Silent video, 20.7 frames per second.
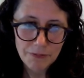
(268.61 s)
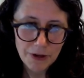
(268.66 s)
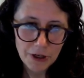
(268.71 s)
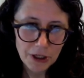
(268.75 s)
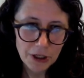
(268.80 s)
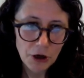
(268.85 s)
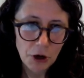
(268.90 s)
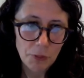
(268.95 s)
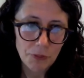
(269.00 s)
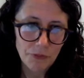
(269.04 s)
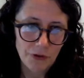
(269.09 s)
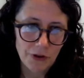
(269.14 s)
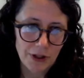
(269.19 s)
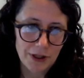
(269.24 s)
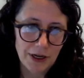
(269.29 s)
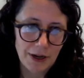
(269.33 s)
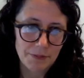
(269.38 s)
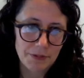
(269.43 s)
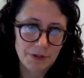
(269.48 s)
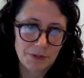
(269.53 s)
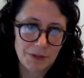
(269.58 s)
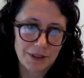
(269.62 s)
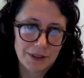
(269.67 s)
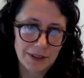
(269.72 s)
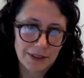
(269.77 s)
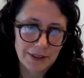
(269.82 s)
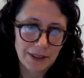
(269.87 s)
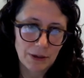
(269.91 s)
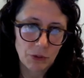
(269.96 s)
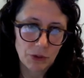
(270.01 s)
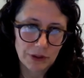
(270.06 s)
very hopeful and
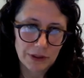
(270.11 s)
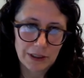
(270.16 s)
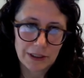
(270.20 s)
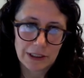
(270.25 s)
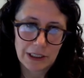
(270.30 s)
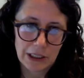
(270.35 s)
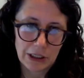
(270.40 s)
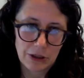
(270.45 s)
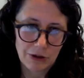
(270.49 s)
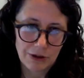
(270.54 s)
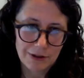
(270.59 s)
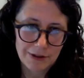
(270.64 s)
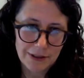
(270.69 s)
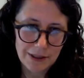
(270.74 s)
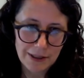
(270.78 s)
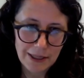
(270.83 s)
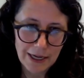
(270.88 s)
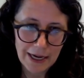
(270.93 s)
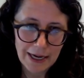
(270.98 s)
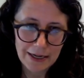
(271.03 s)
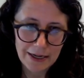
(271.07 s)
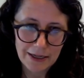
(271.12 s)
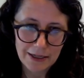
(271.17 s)
optimistic that we'll continue to see that,